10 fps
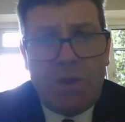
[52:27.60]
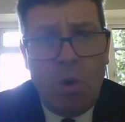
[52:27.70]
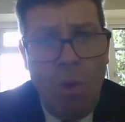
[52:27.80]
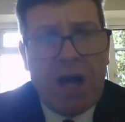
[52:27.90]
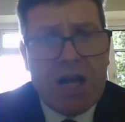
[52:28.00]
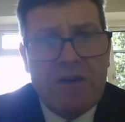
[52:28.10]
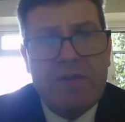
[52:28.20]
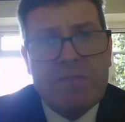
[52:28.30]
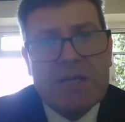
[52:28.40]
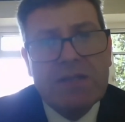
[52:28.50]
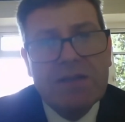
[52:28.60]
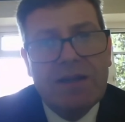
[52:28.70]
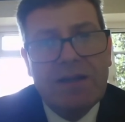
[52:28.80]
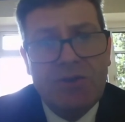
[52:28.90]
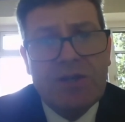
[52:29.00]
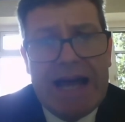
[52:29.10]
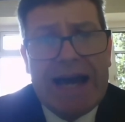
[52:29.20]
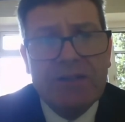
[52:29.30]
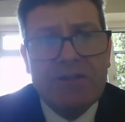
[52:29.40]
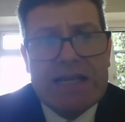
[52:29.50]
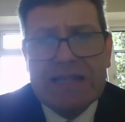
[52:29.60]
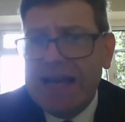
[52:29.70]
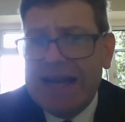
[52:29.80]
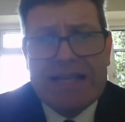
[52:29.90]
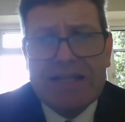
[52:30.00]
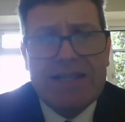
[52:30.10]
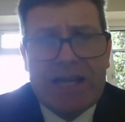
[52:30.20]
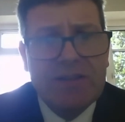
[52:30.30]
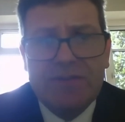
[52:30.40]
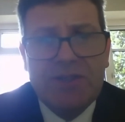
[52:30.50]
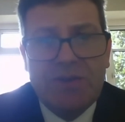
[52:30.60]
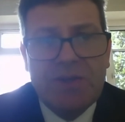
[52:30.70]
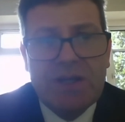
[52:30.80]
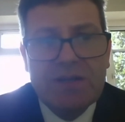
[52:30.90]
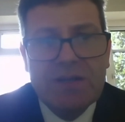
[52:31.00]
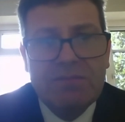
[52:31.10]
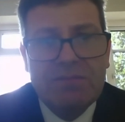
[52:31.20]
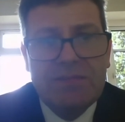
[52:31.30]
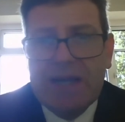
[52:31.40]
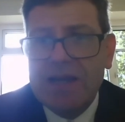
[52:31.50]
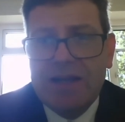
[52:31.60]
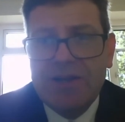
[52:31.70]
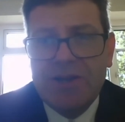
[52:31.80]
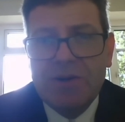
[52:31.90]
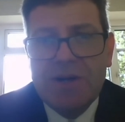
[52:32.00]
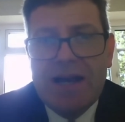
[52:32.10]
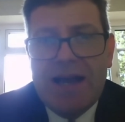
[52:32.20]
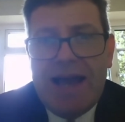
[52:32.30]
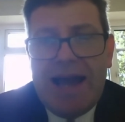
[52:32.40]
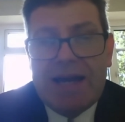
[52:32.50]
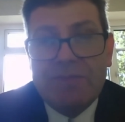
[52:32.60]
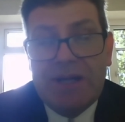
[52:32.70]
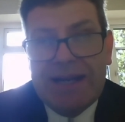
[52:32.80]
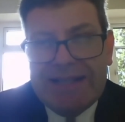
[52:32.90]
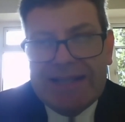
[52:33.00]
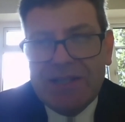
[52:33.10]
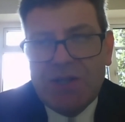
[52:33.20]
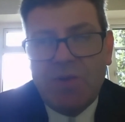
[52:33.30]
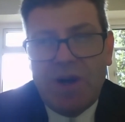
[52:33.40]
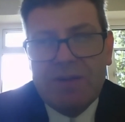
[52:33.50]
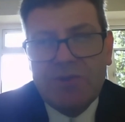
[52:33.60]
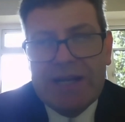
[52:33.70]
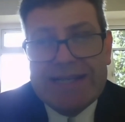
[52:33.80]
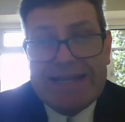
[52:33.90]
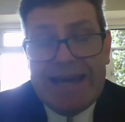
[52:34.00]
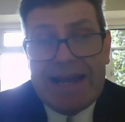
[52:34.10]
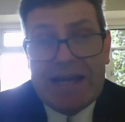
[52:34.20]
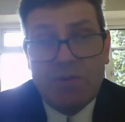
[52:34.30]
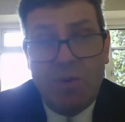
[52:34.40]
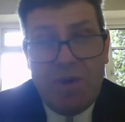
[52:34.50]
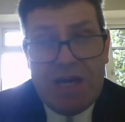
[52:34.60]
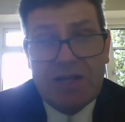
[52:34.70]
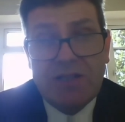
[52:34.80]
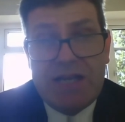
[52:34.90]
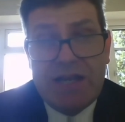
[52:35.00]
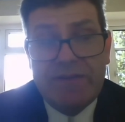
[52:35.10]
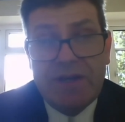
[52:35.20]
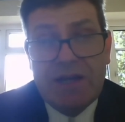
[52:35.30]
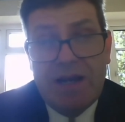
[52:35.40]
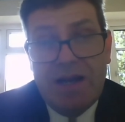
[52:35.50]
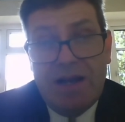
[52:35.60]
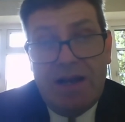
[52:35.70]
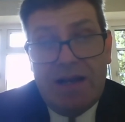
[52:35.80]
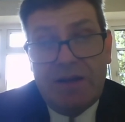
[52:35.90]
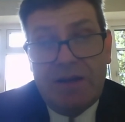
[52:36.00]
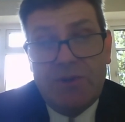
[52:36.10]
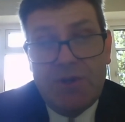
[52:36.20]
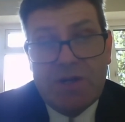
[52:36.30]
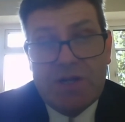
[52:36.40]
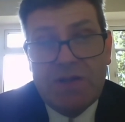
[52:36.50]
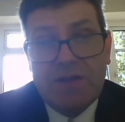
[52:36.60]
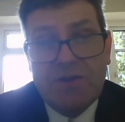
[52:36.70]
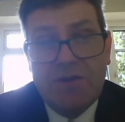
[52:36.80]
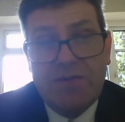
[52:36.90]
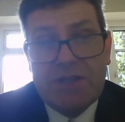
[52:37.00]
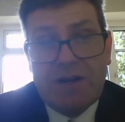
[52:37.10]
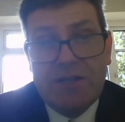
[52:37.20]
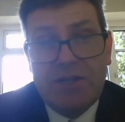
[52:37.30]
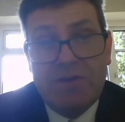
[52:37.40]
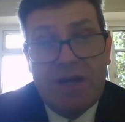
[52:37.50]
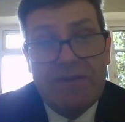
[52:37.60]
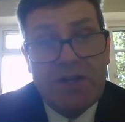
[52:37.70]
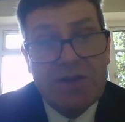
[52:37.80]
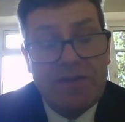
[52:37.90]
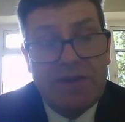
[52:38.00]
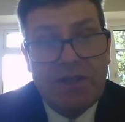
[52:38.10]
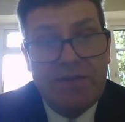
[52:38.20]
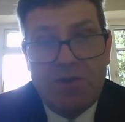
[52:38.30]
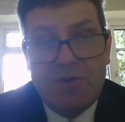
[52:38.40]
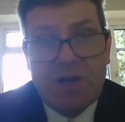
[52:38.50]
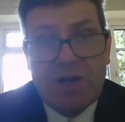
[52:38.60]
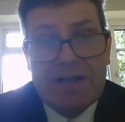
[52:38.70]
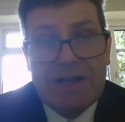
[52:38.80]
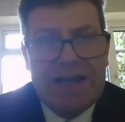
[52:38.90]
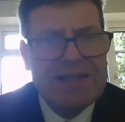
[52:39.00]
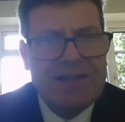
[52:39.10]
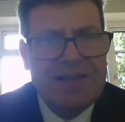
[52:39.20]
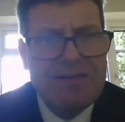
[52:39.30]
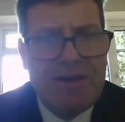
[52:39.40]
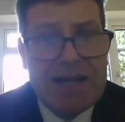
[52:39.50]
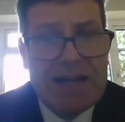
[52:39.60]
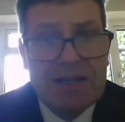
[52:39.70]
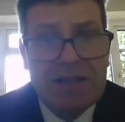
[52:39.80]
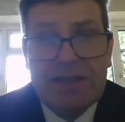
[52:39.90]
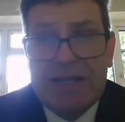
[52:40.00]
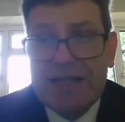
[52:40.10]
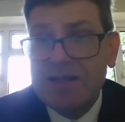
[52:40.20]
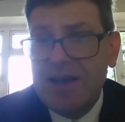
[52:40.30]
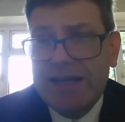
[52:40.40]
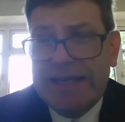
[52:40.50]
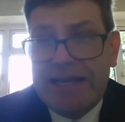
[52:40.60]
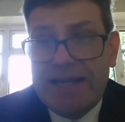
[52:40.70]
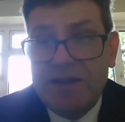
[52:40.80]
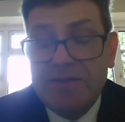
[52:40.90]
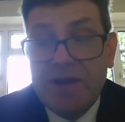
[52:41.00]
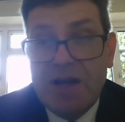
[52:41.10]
what government unilaterally has any incentive to do this, like, you know. And I think this is where I'm trying to get at. When we actually give I'm sure this is true for Dorothy too, a vision for the future. It's theoretical, it's naive,